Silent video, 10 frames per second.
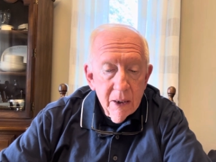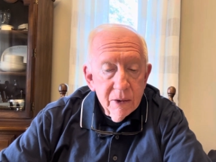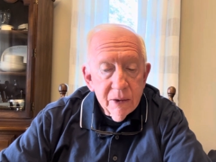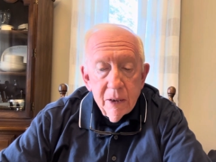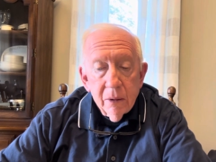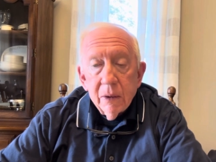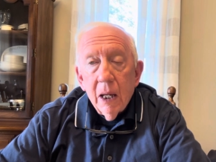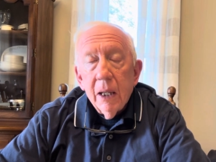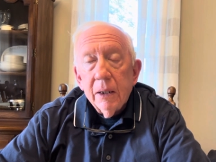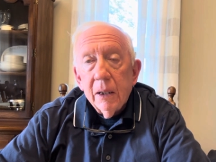Still,
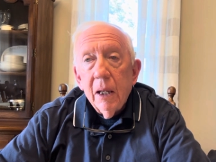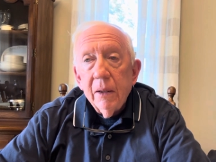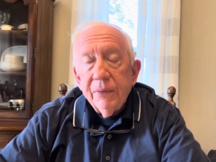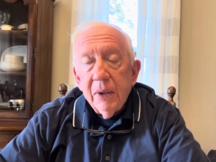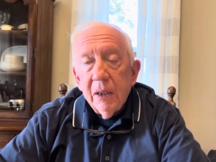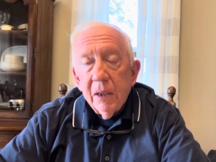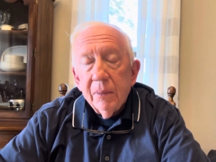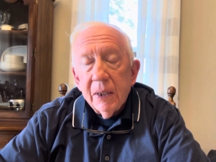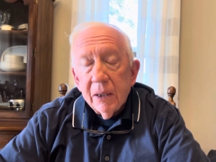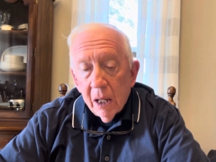God loved him
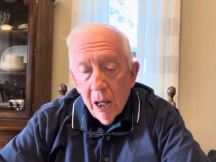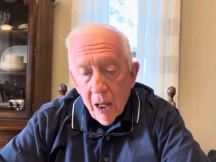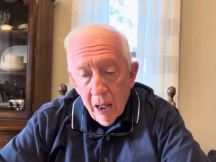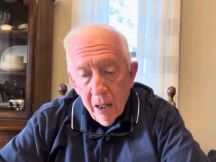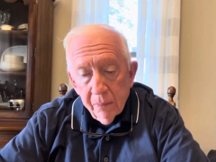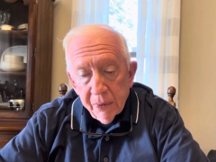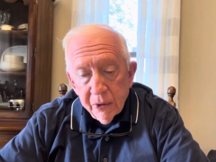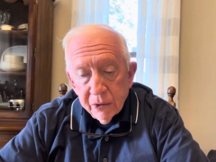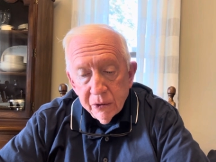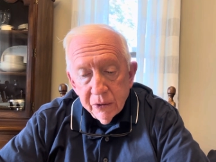and
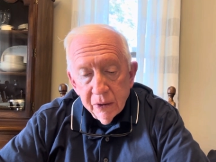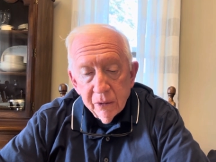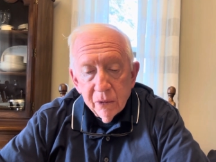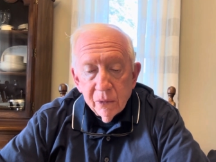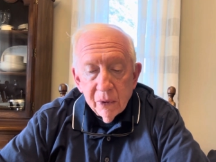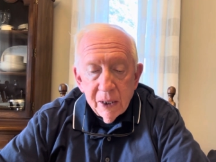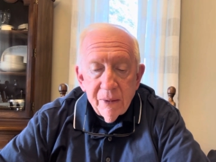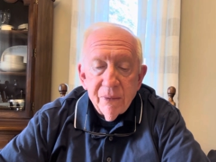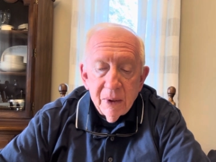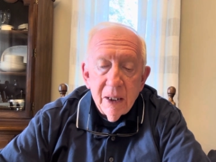accomplished
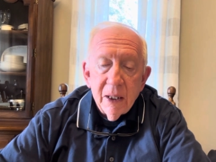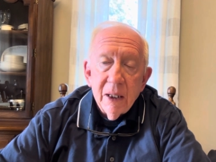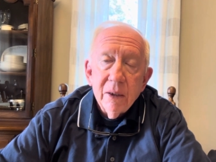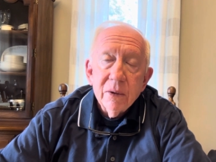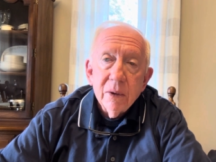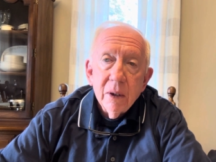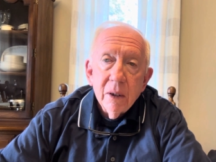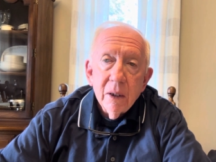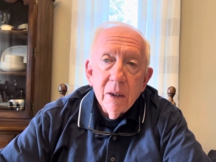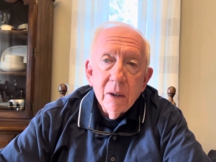great things
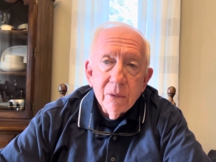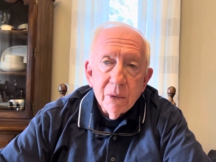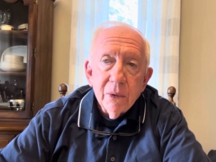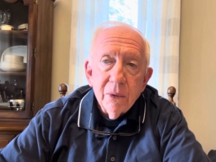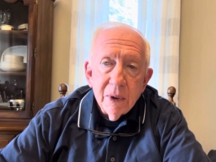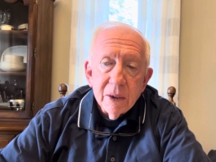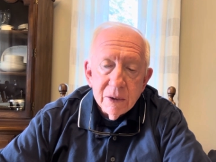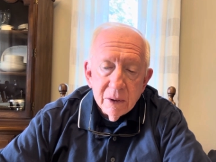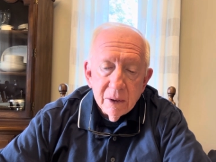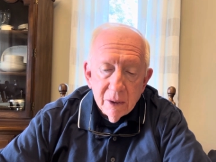through
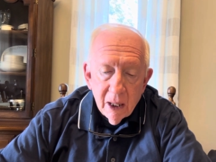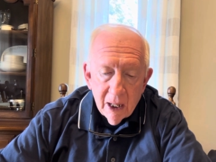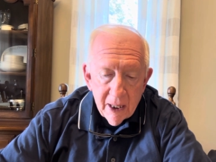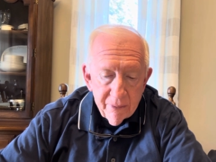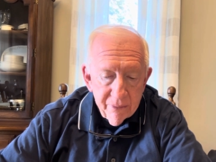his life.